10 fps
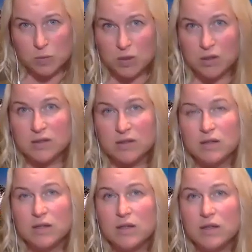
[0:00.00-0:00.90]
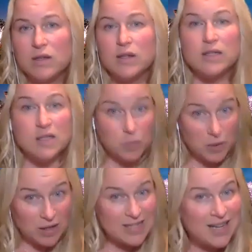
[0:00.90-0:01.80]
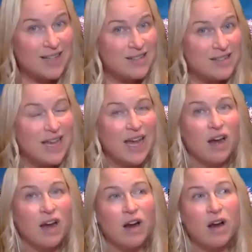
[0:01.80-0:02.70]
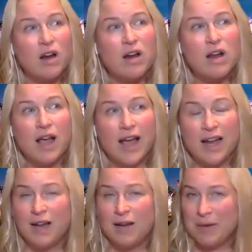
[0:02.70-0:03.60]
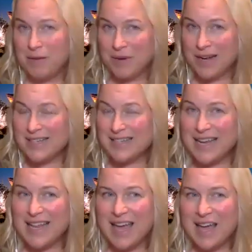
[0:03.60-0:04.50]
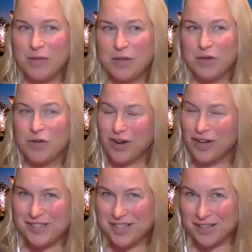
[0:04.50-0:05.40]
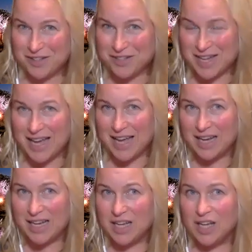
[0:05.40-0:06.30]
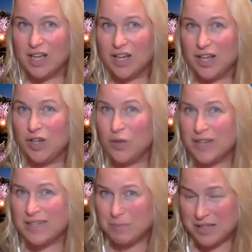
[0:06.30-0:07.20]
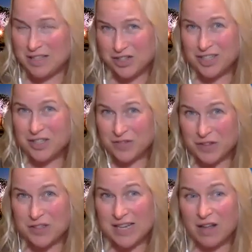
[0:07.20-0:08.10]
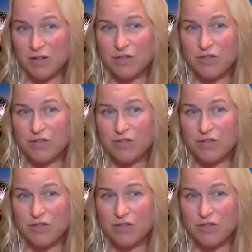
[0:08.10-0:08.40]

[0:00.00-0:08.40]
world. Spirit does care. And I mean, when I say that, when you cross the other side, you get to be the judge of yourself.